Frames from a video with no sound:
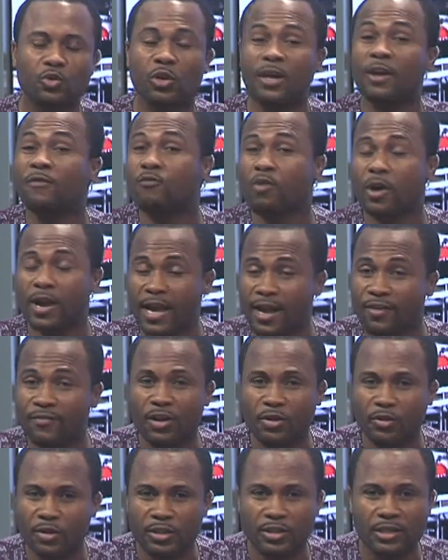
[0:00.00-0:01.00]
if we're ever
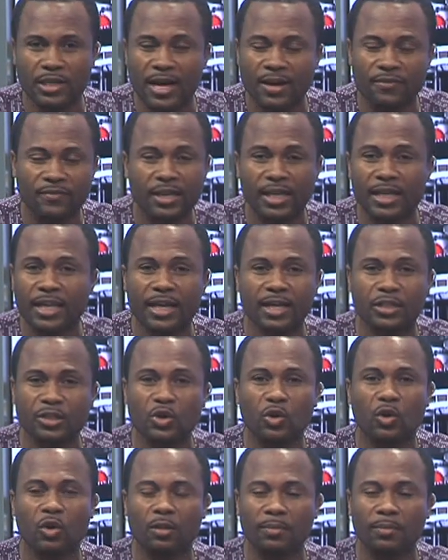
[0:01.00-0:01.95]
going to have any at all.